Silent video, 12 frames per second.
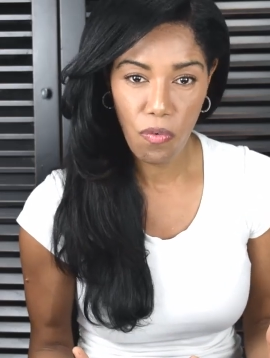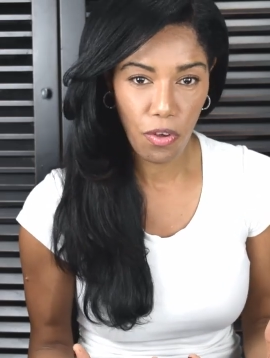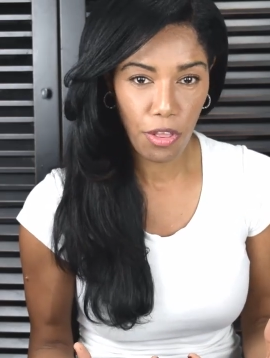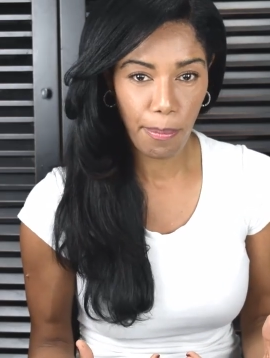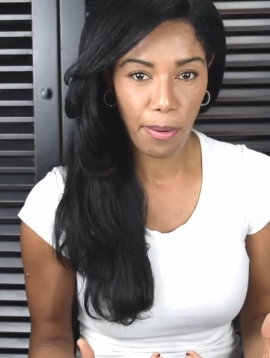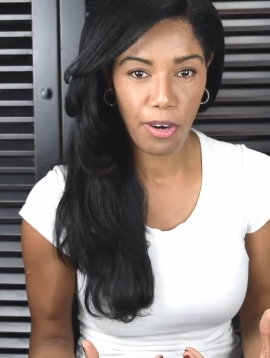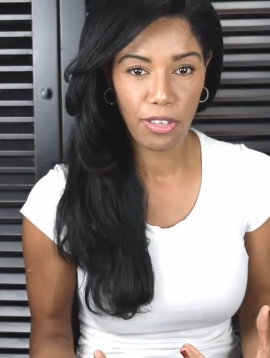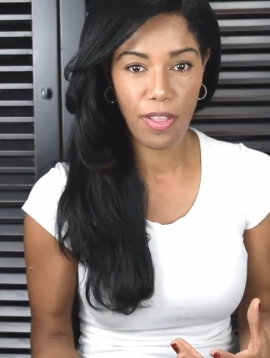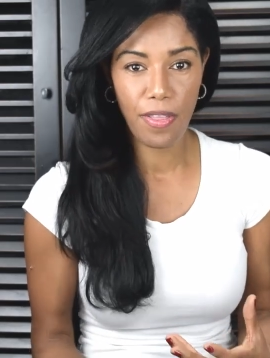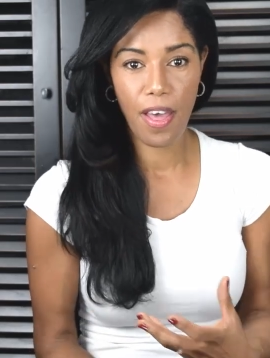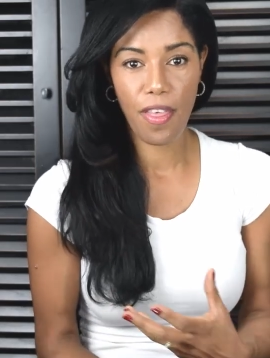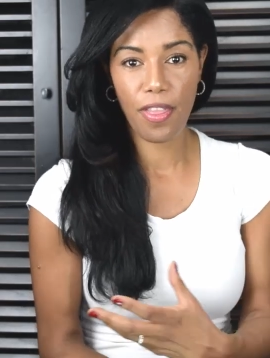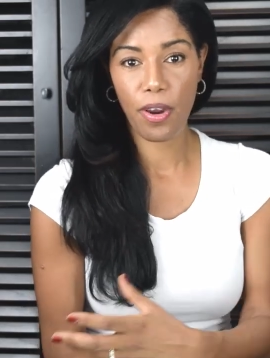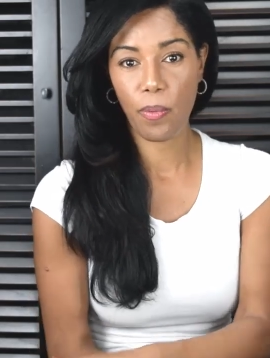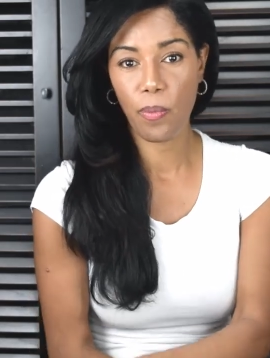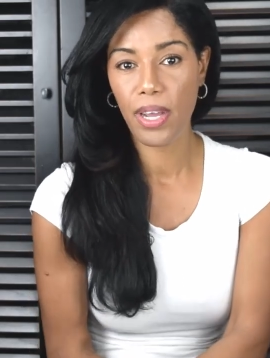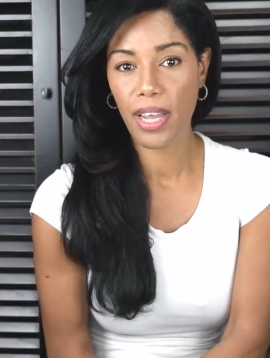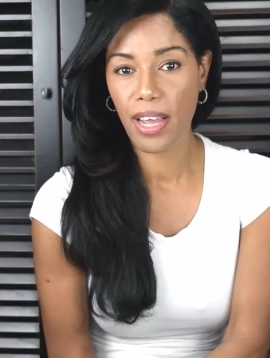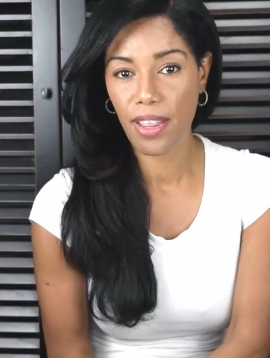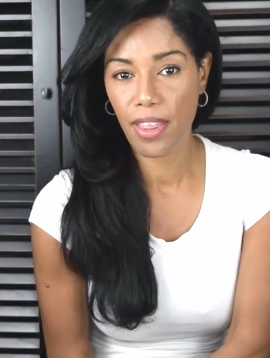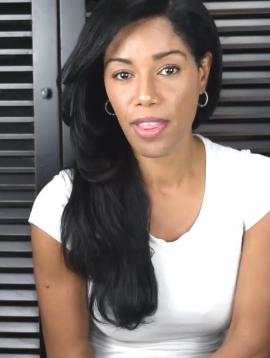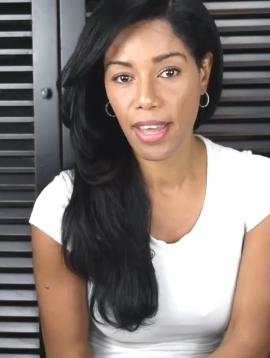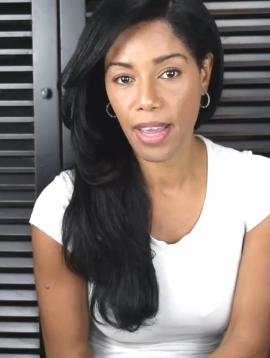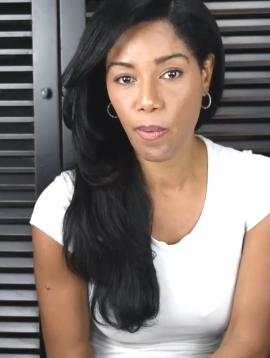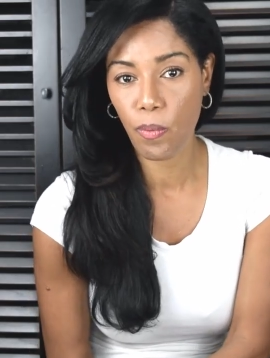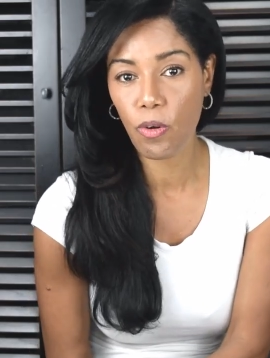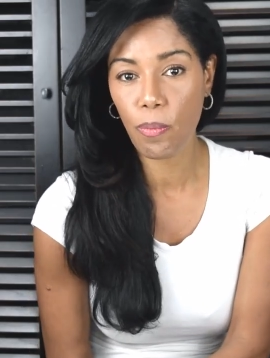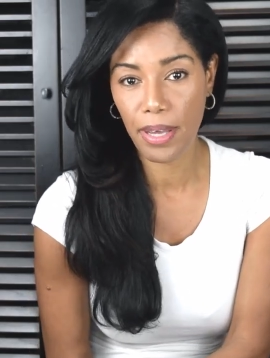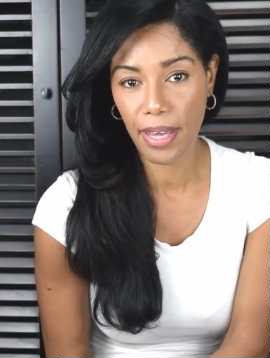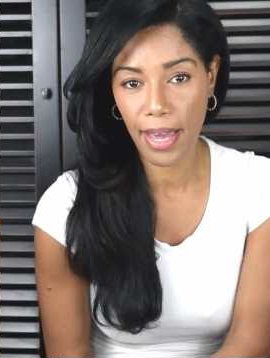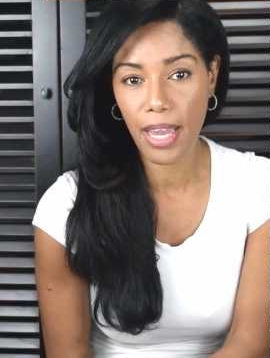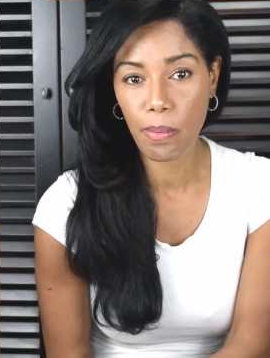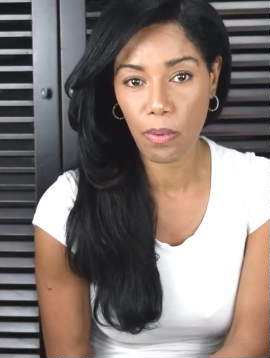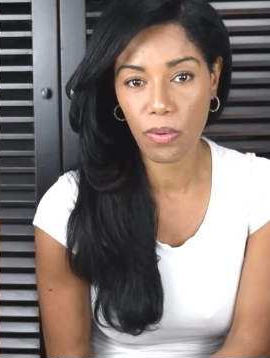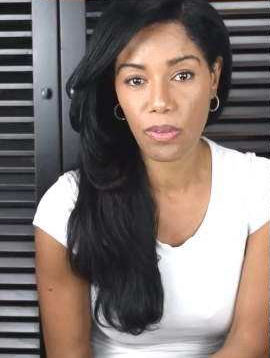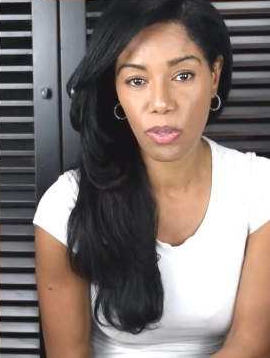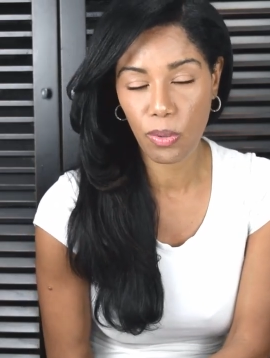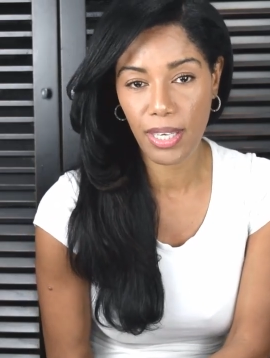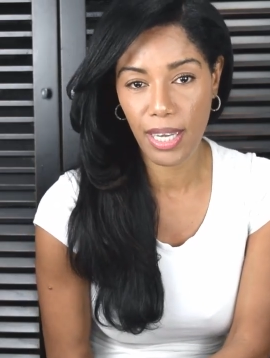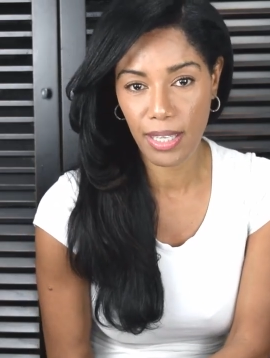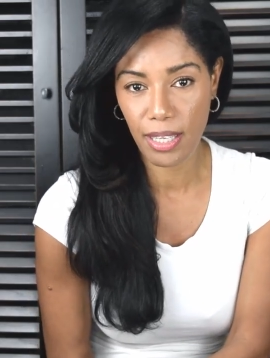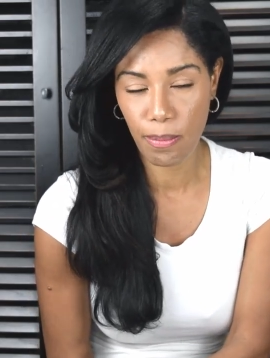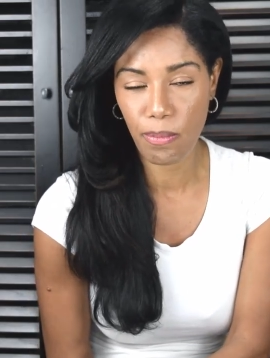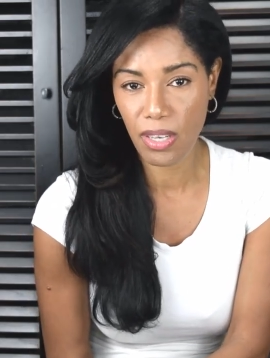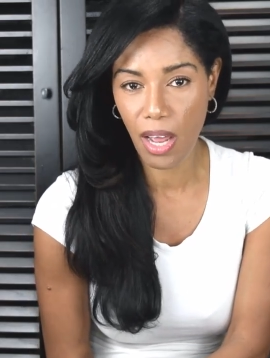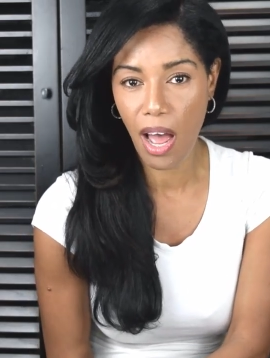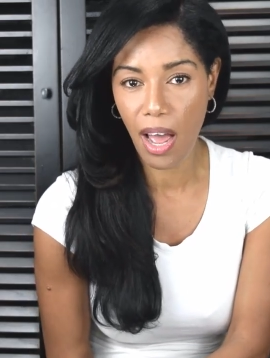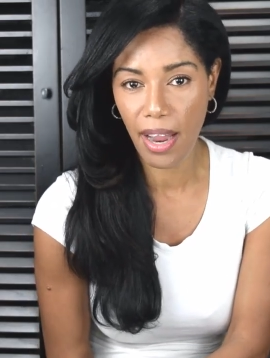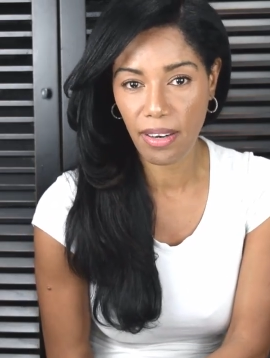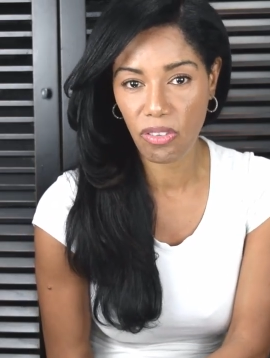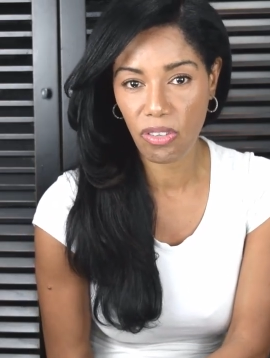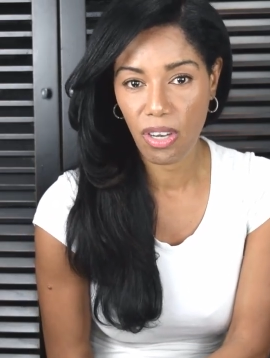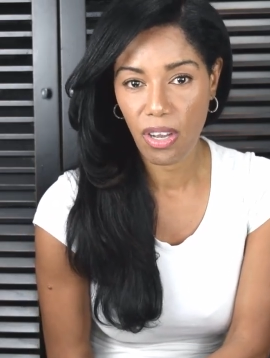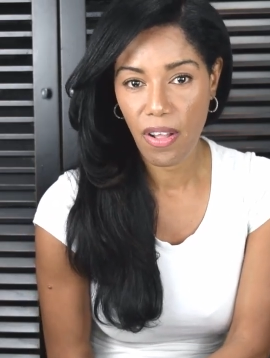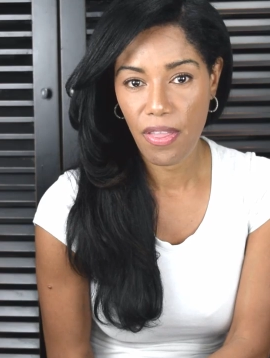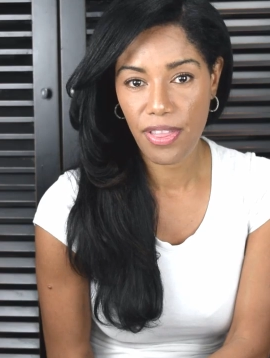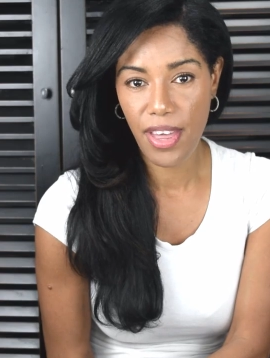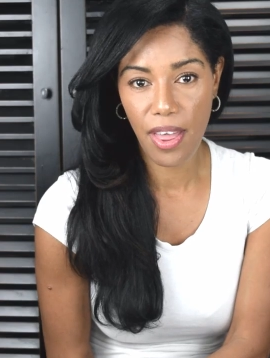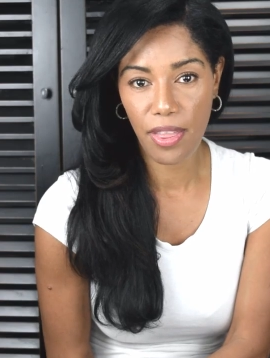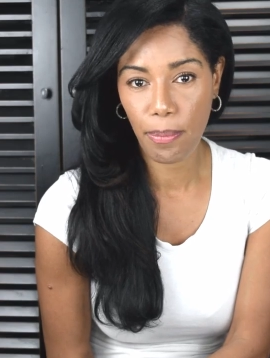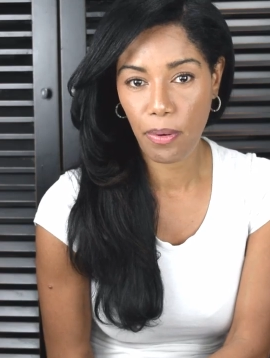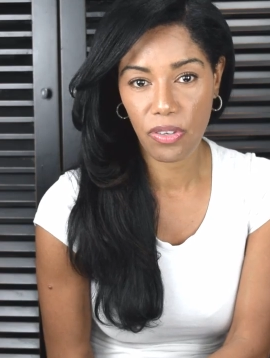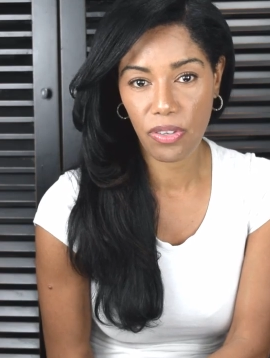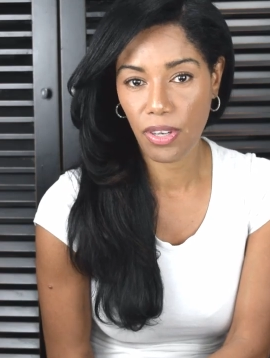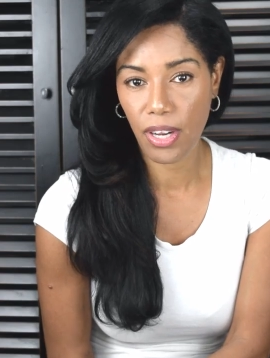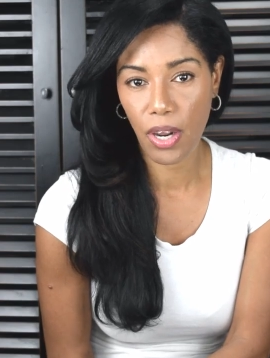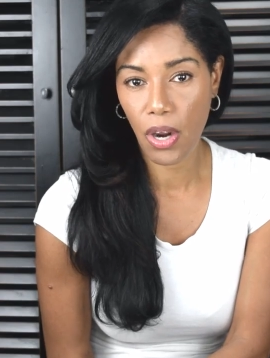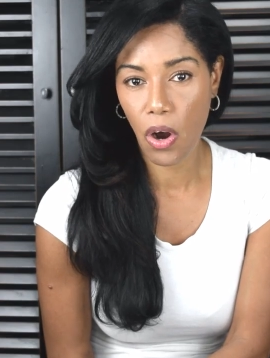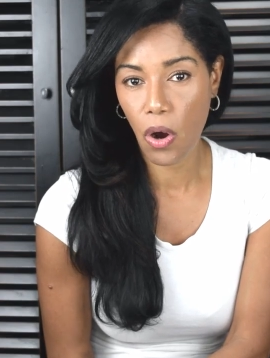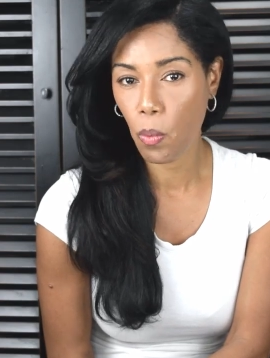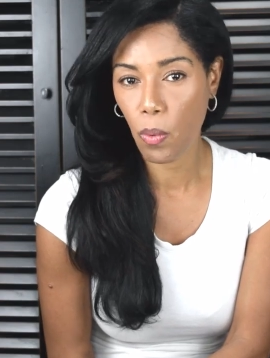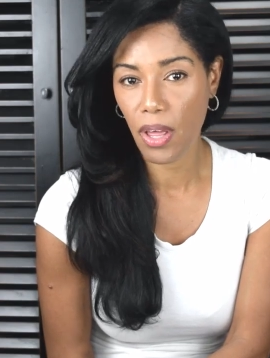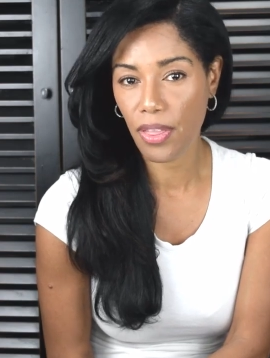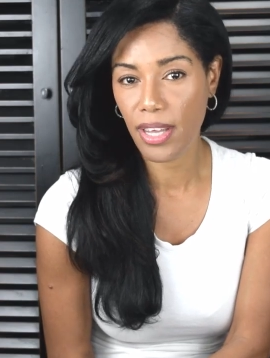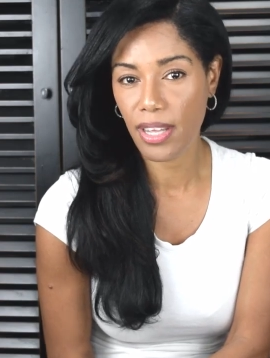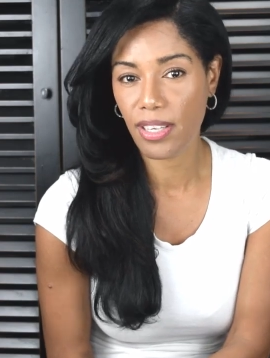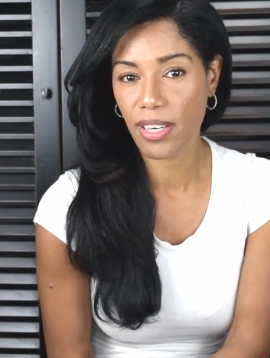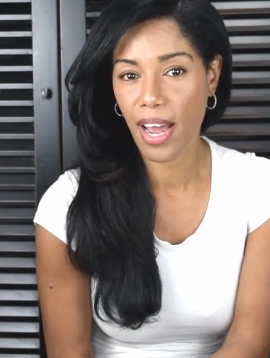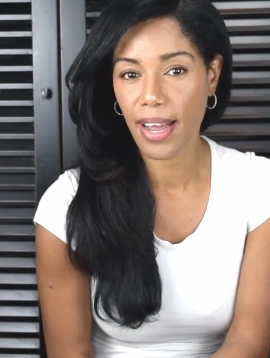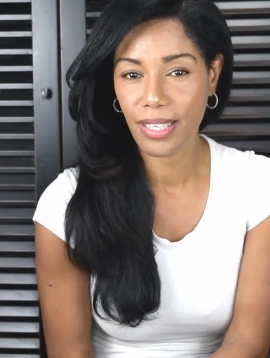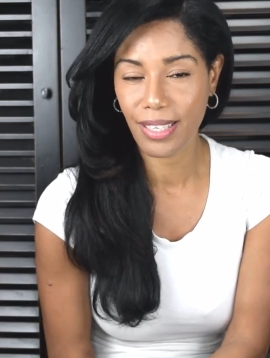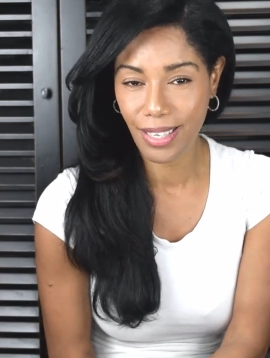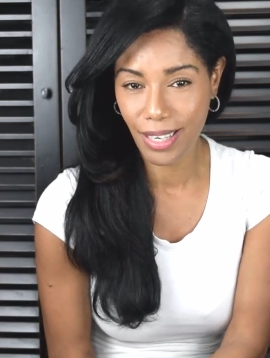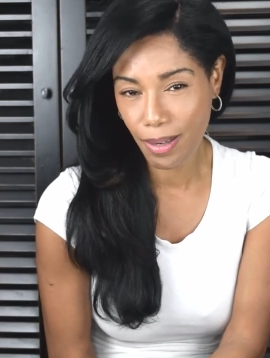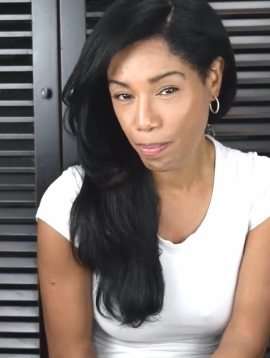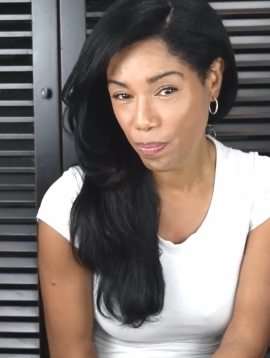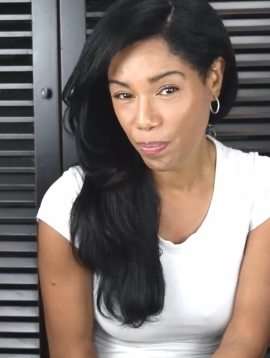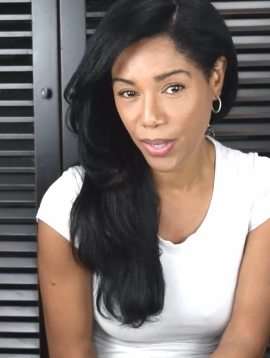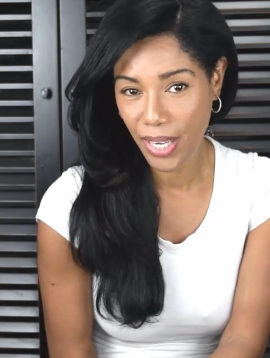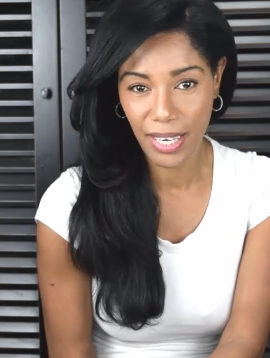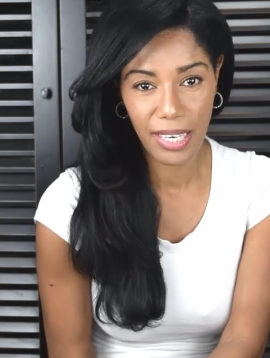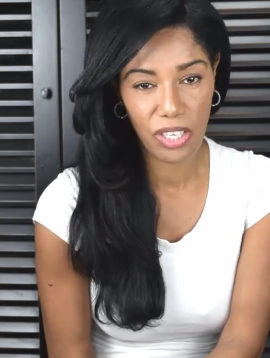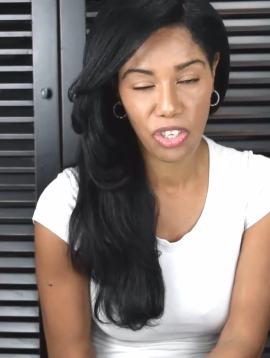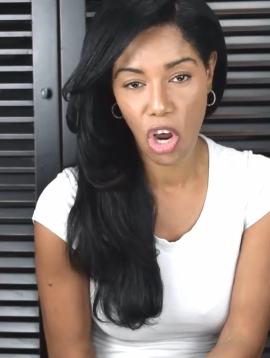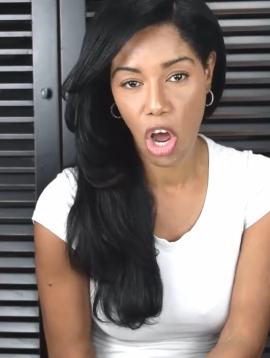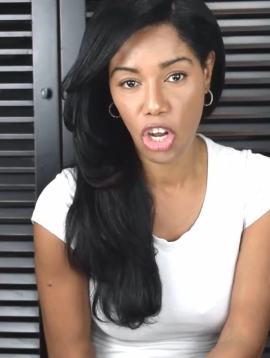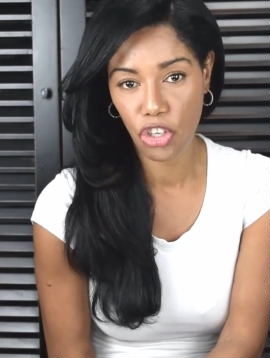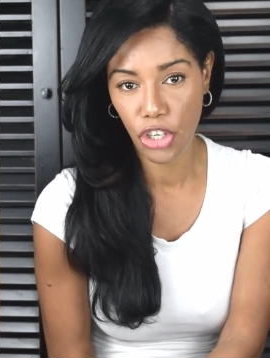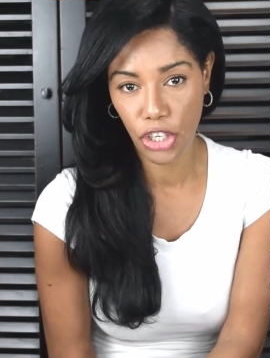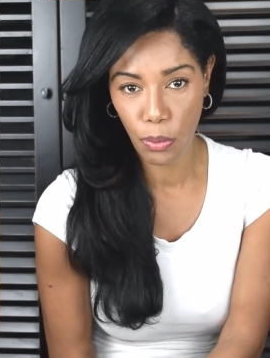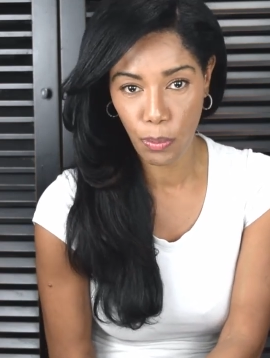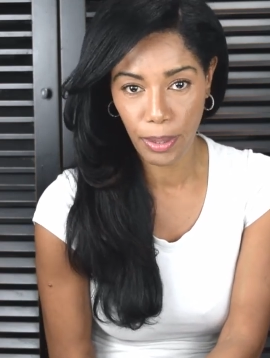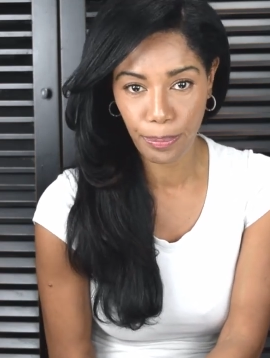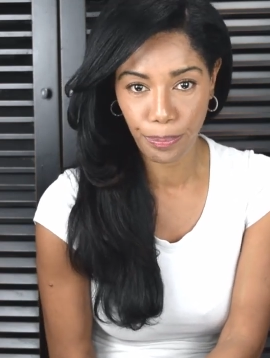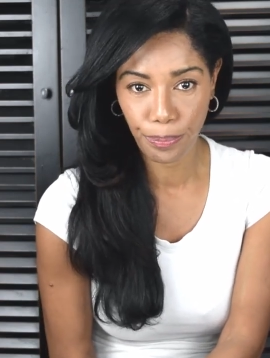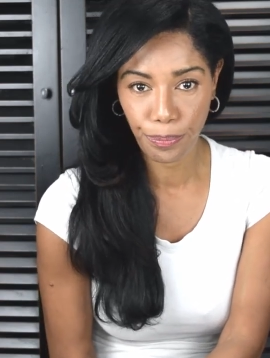for the person that they're with, they will be able to get some signs that the person they are with is not deep and is not genuine.